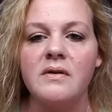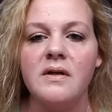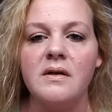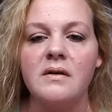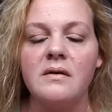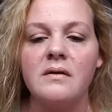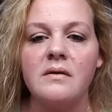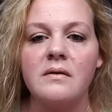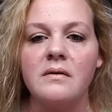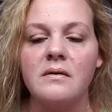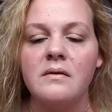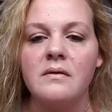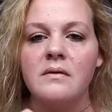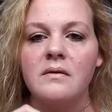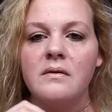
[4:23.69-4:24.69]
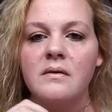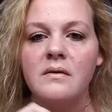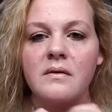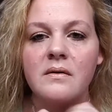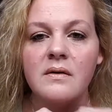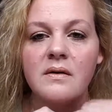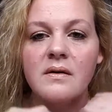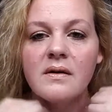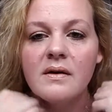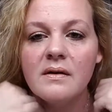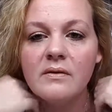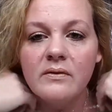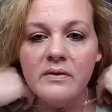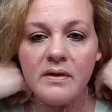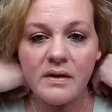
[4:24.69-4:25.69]
thing. I
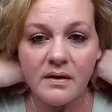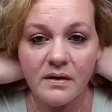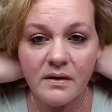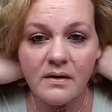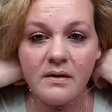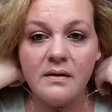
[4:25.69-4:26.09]
don't think.